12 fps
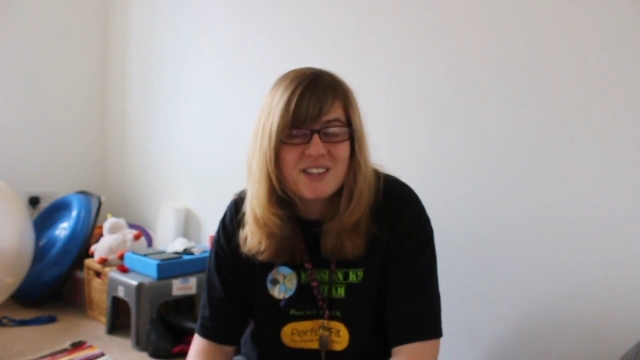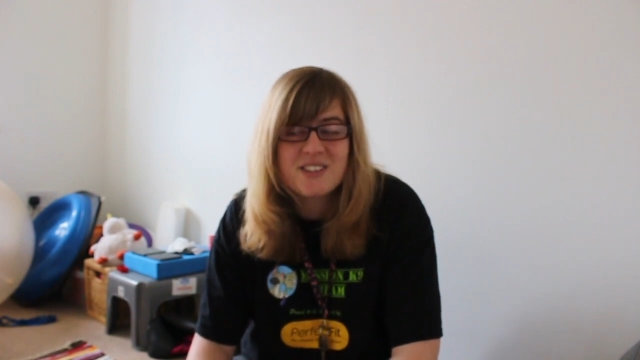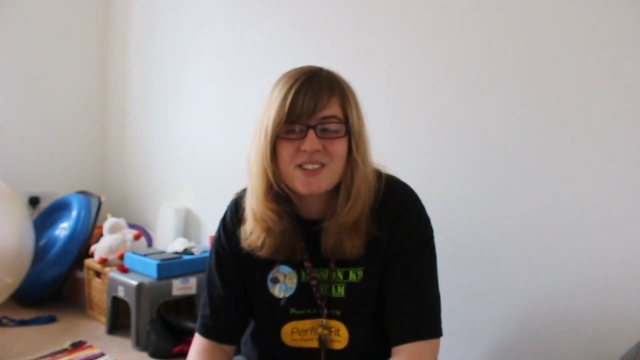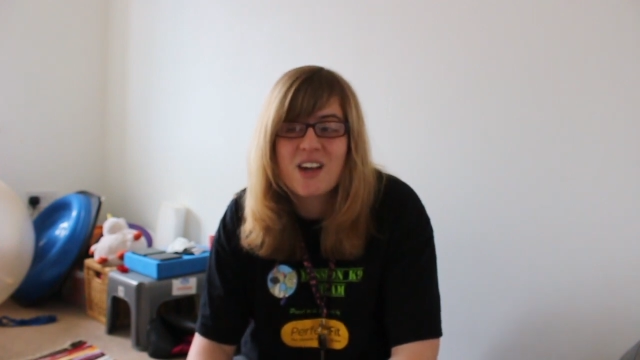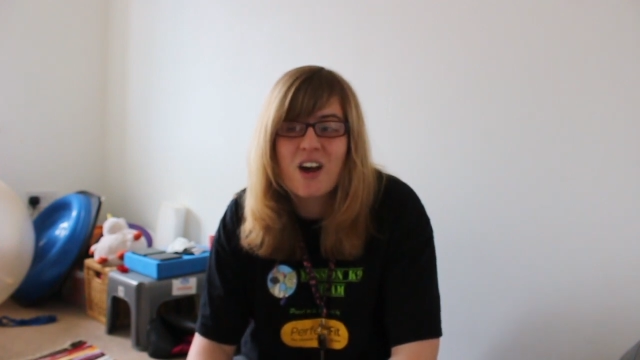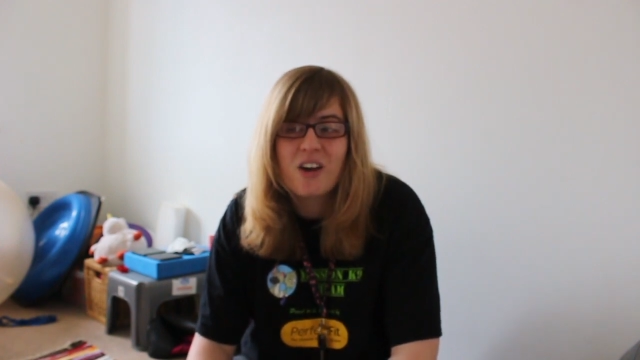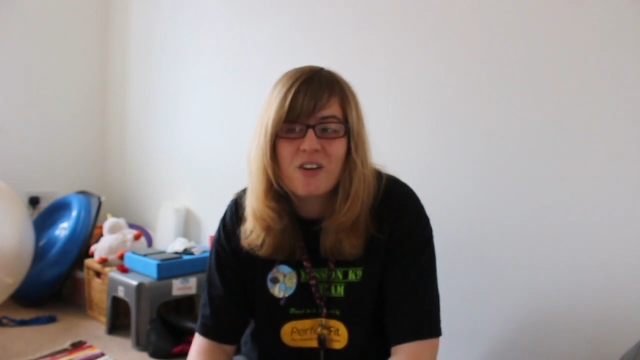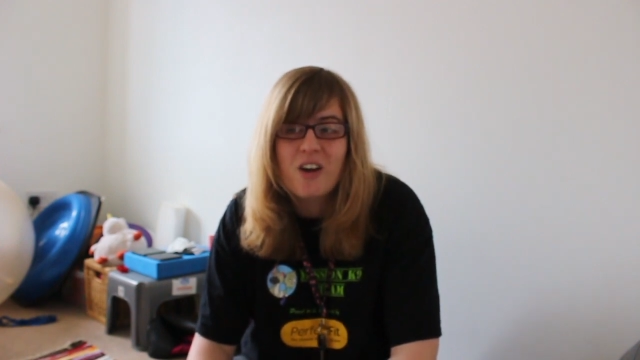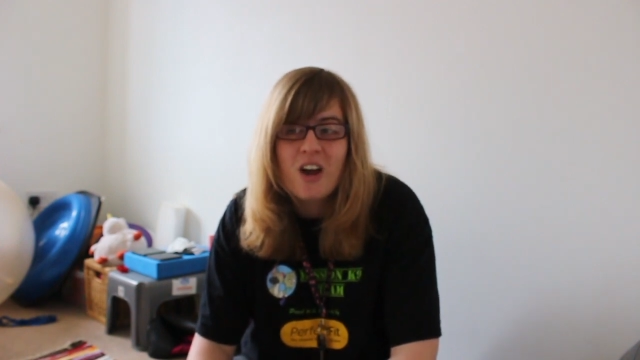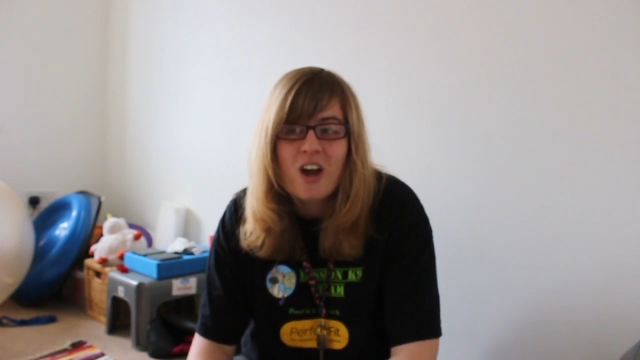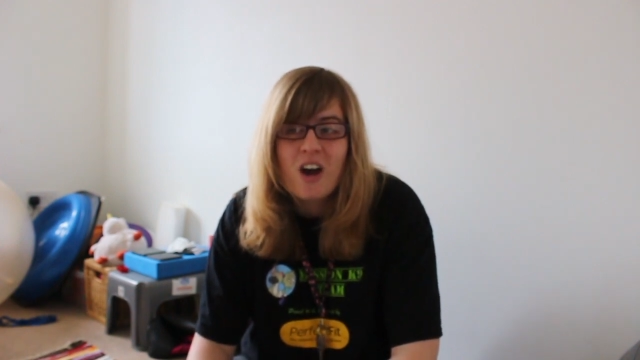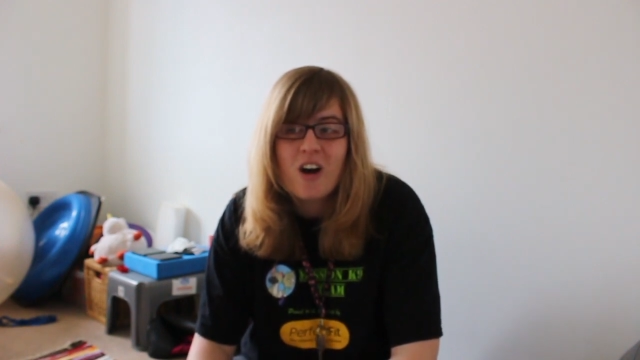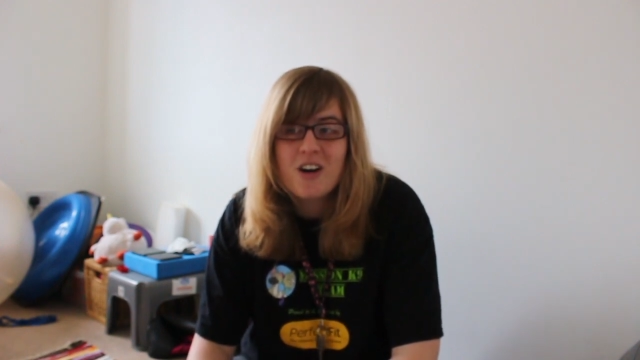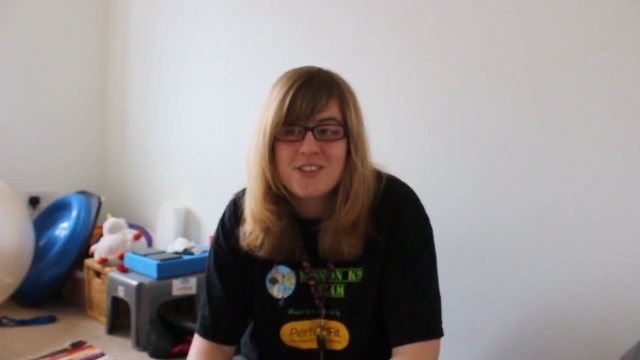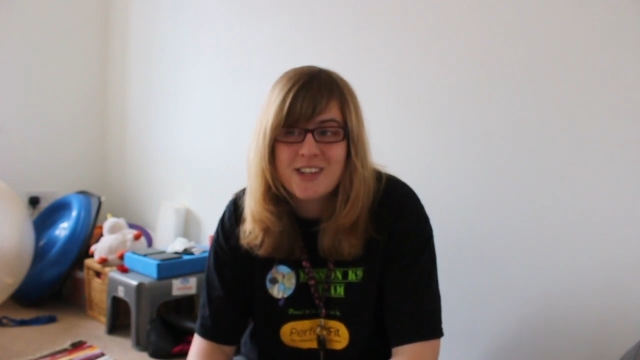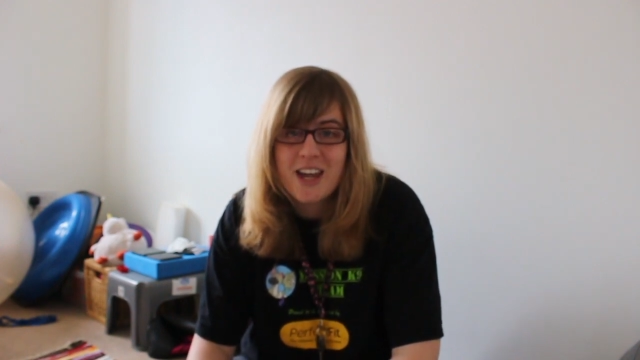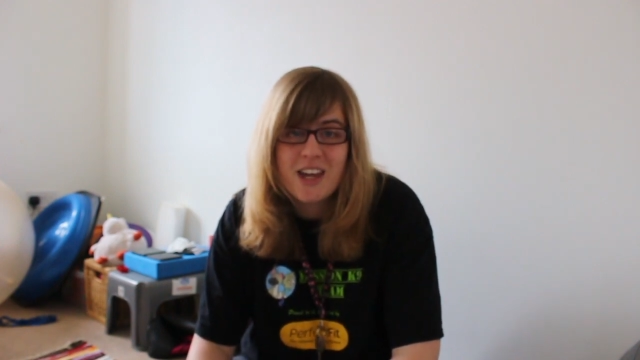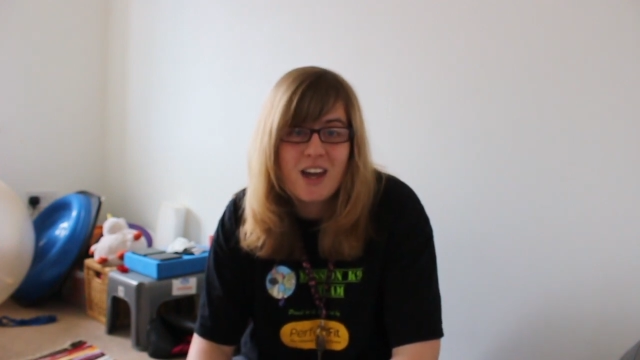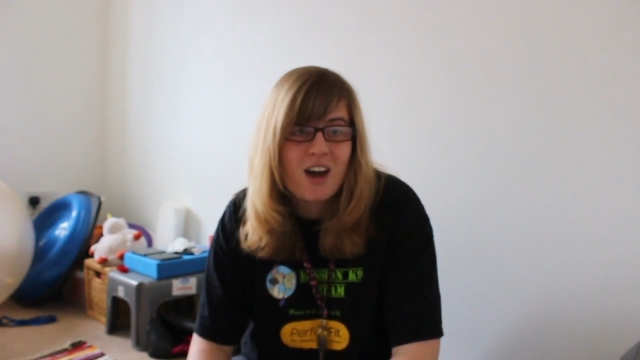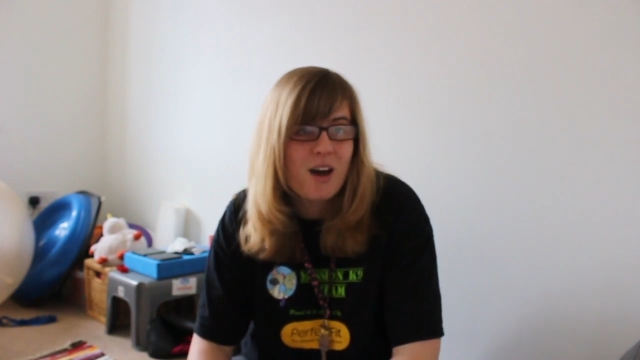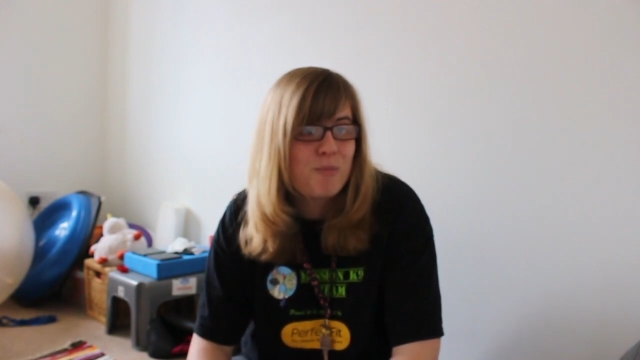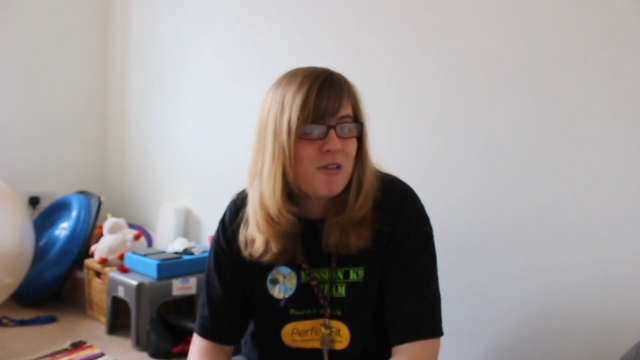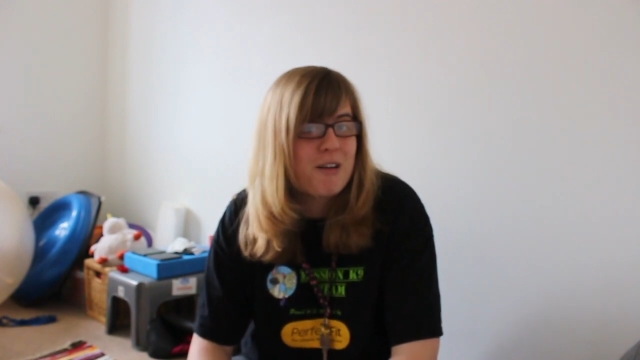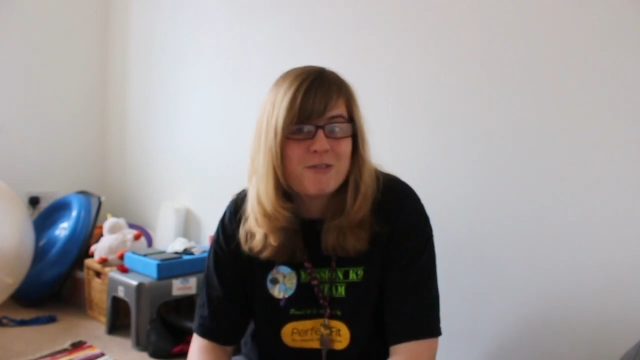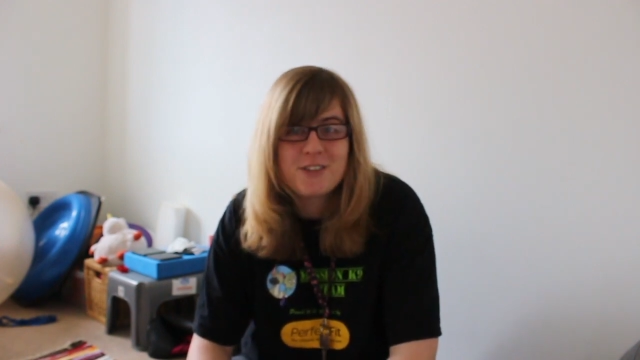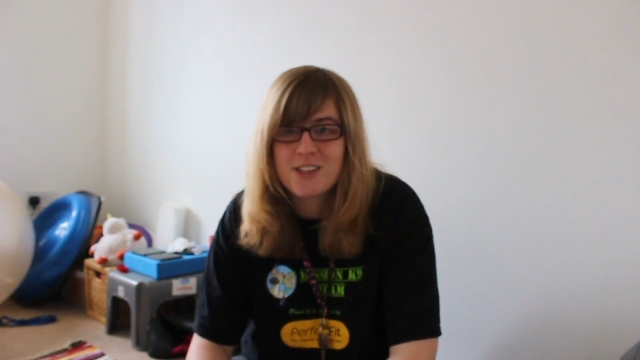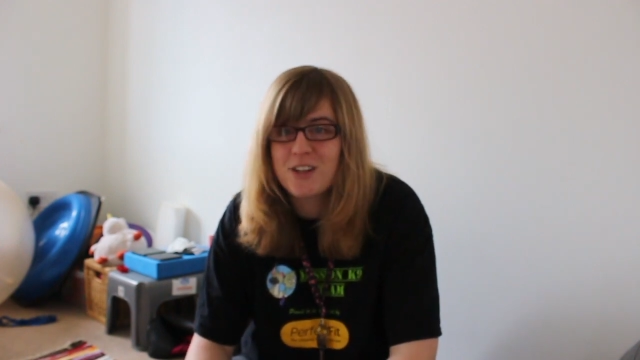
So I take her breakfast,